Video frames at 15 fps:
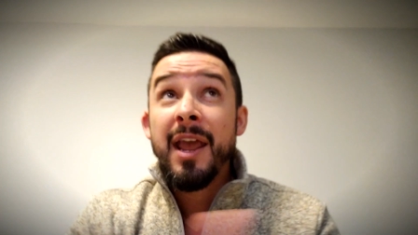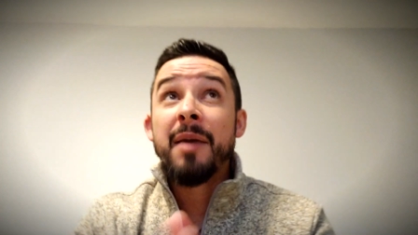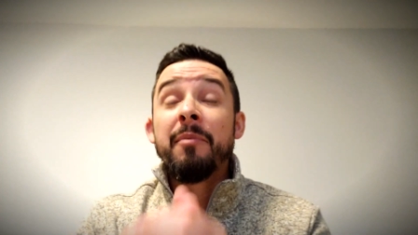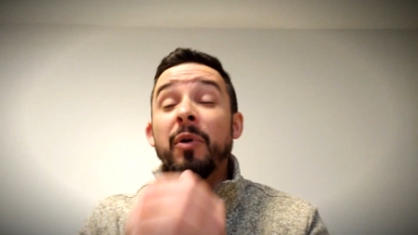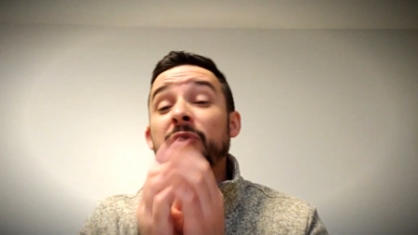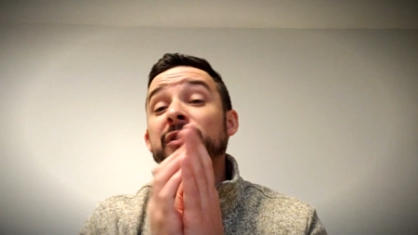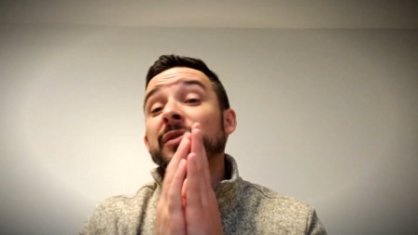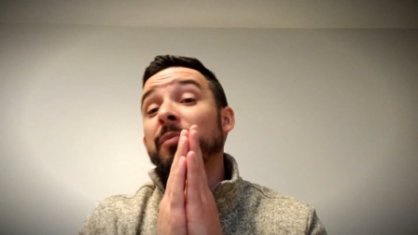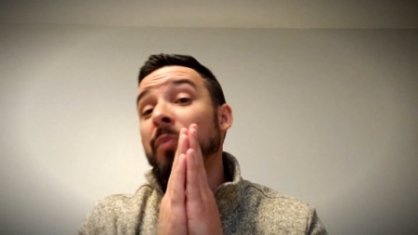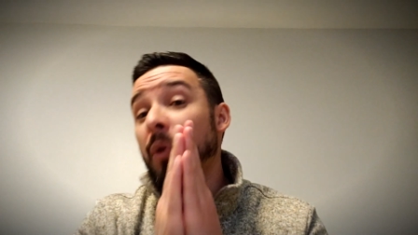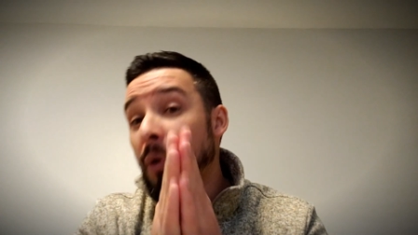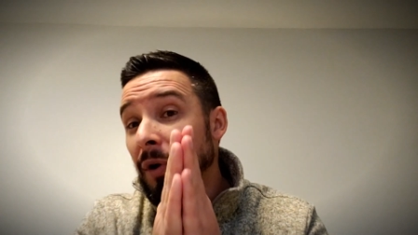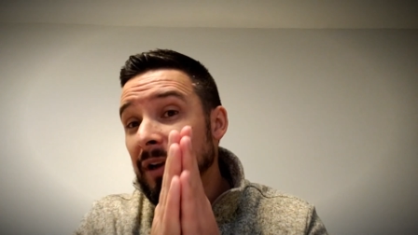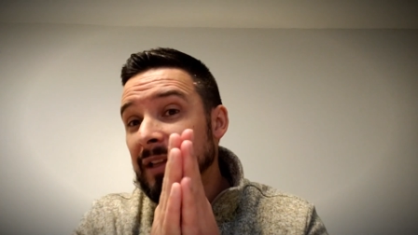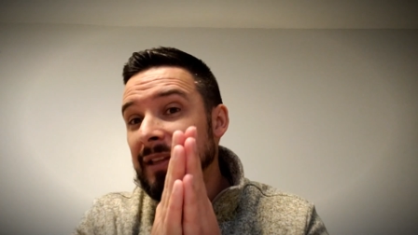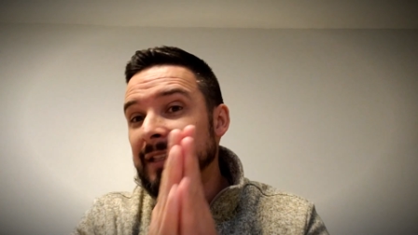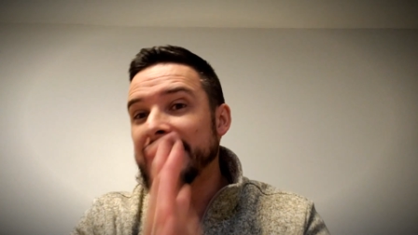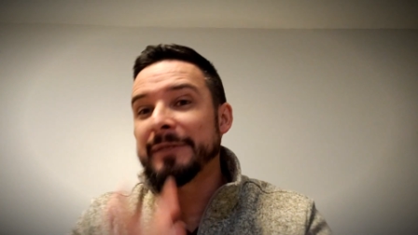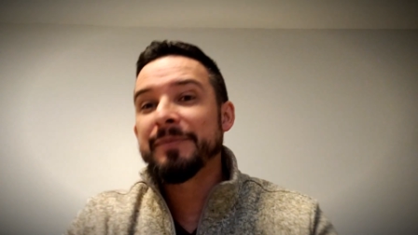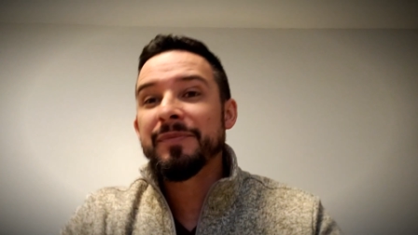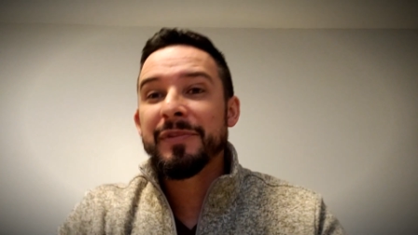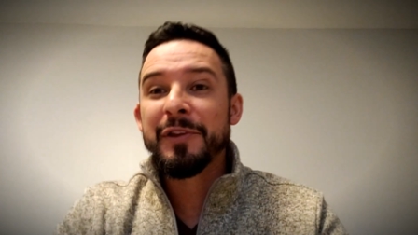And most
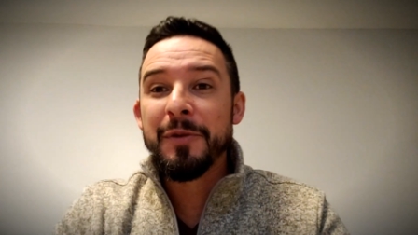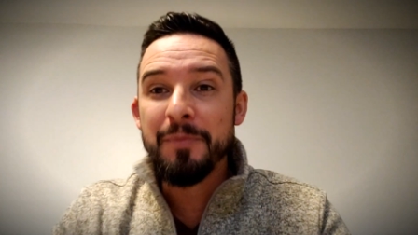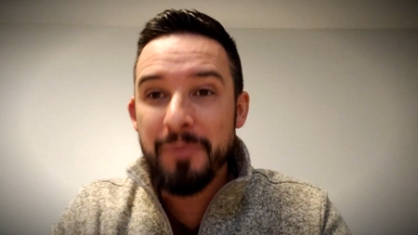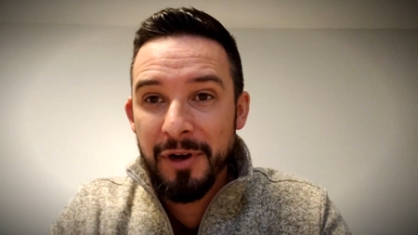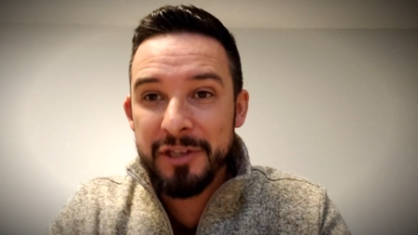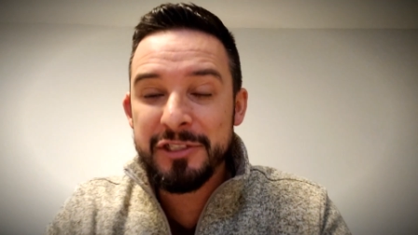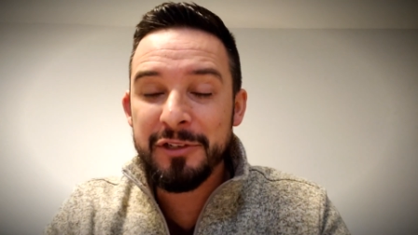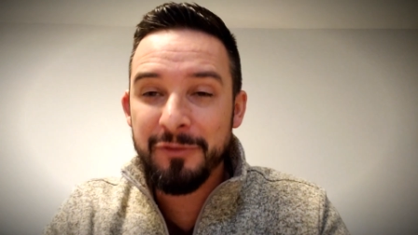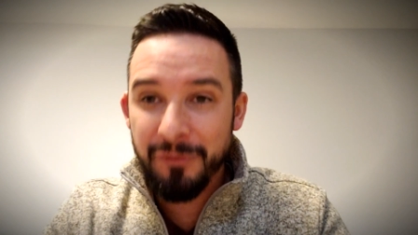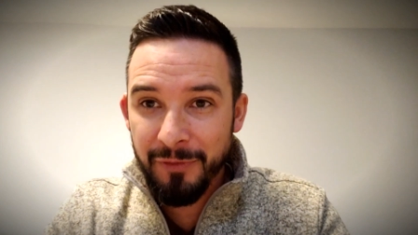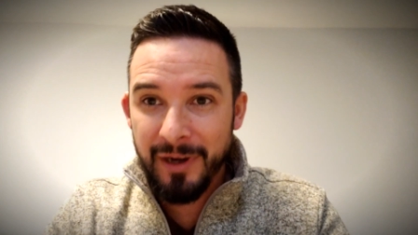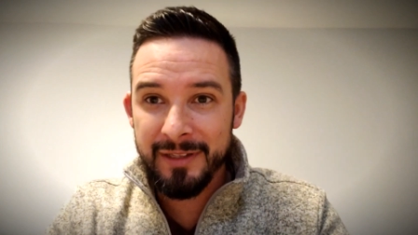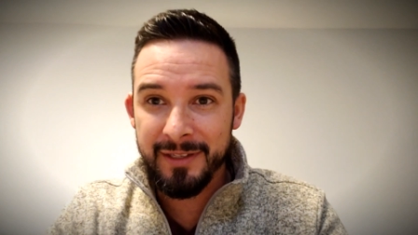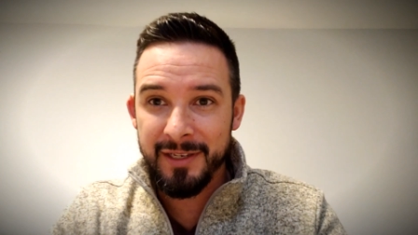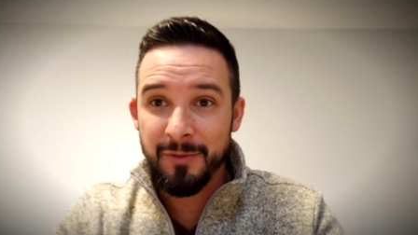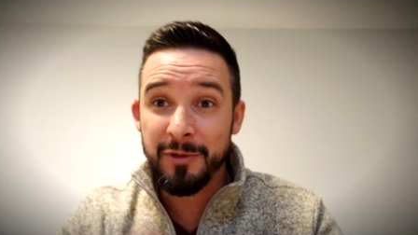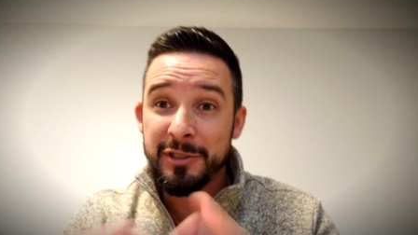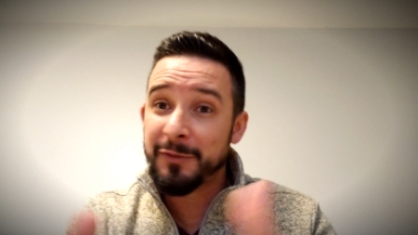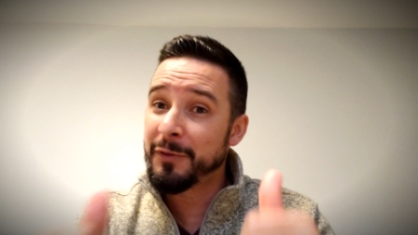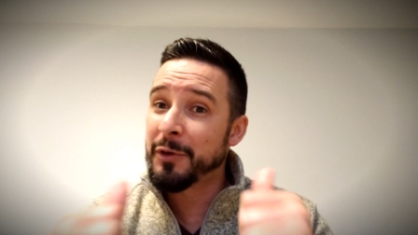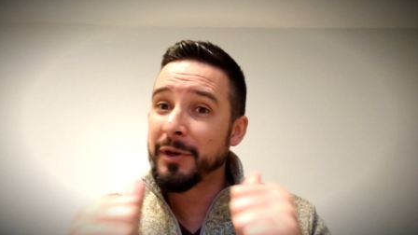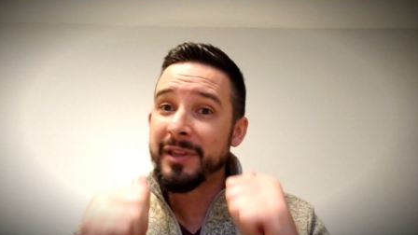importantly, they're budget friendly,
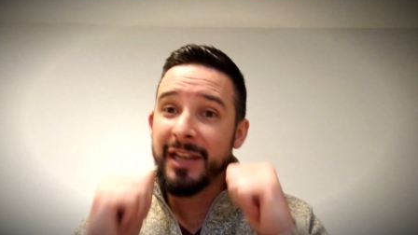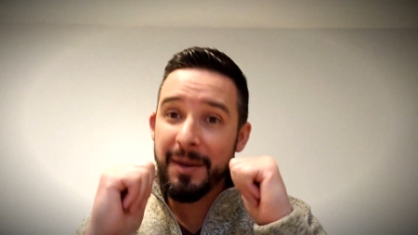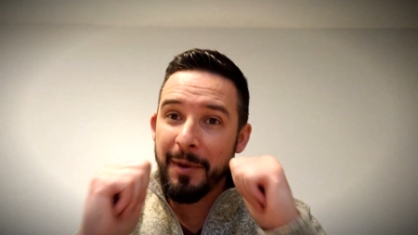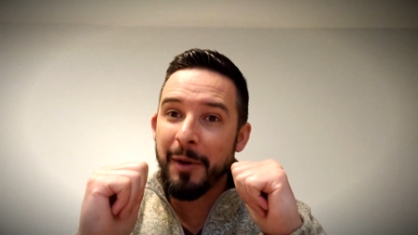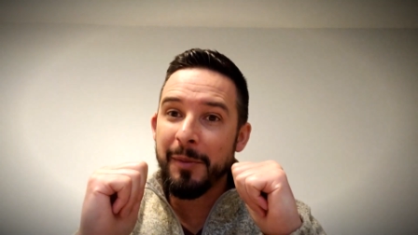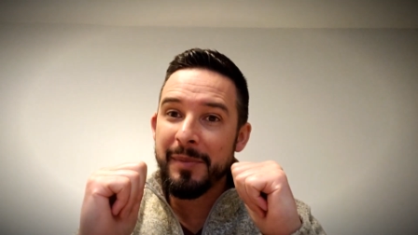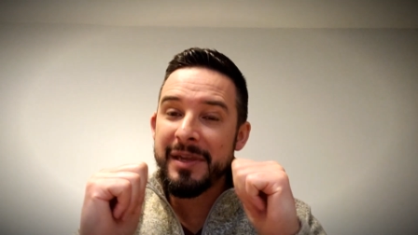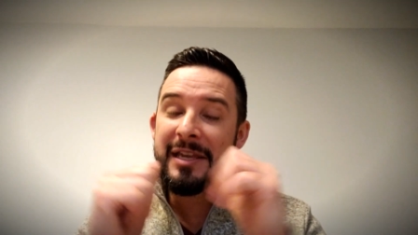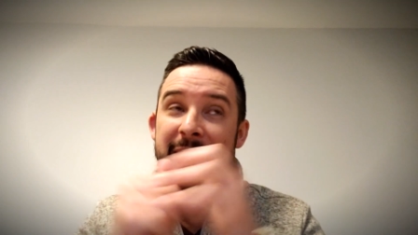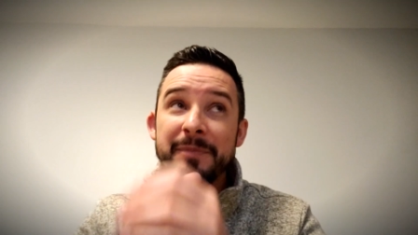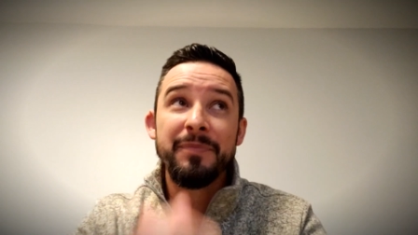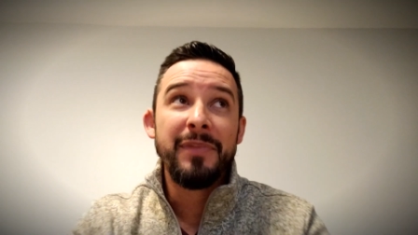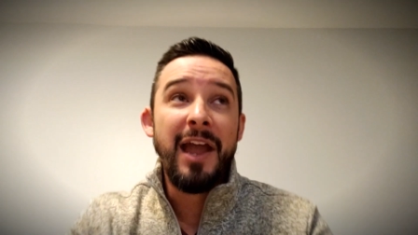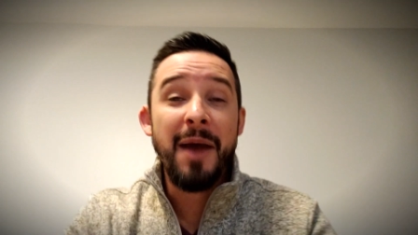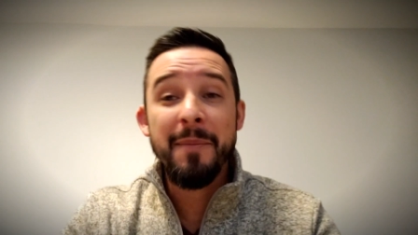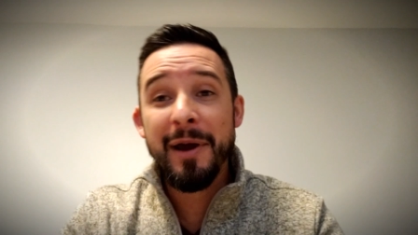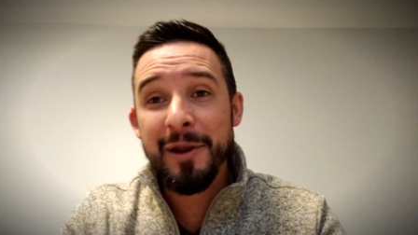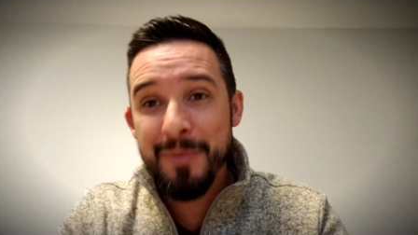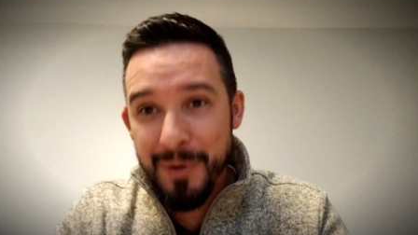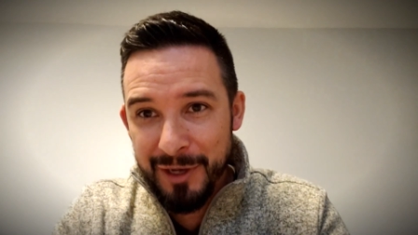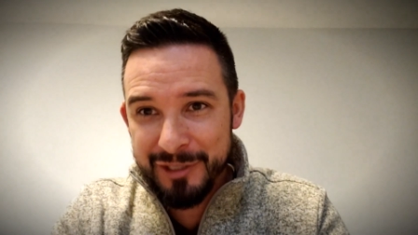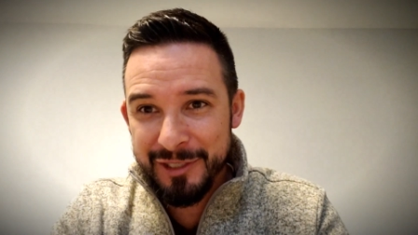which if you know anything about me, I'm on
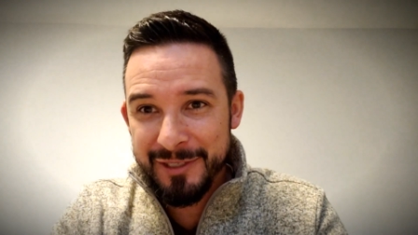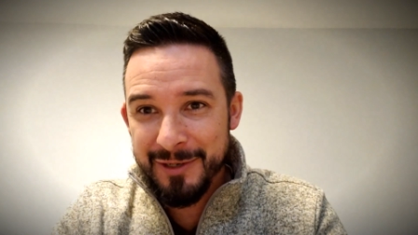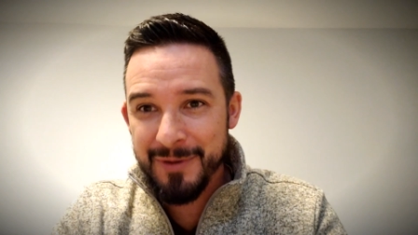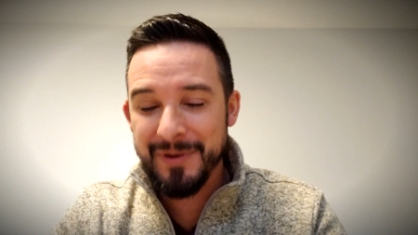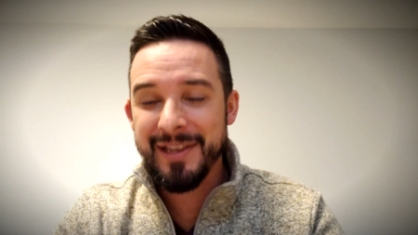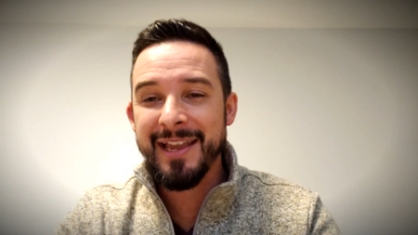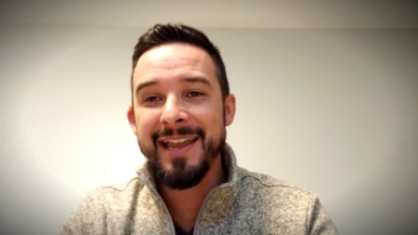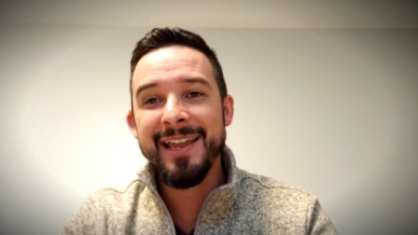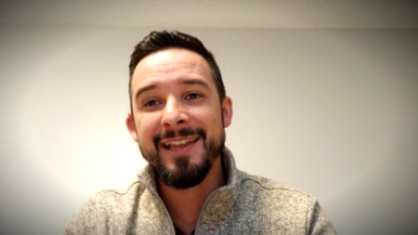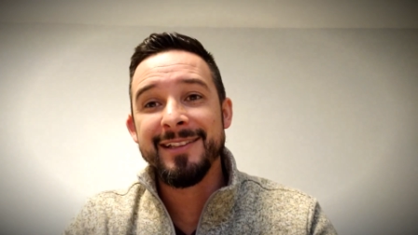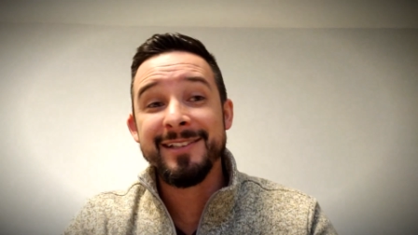a budget, okay?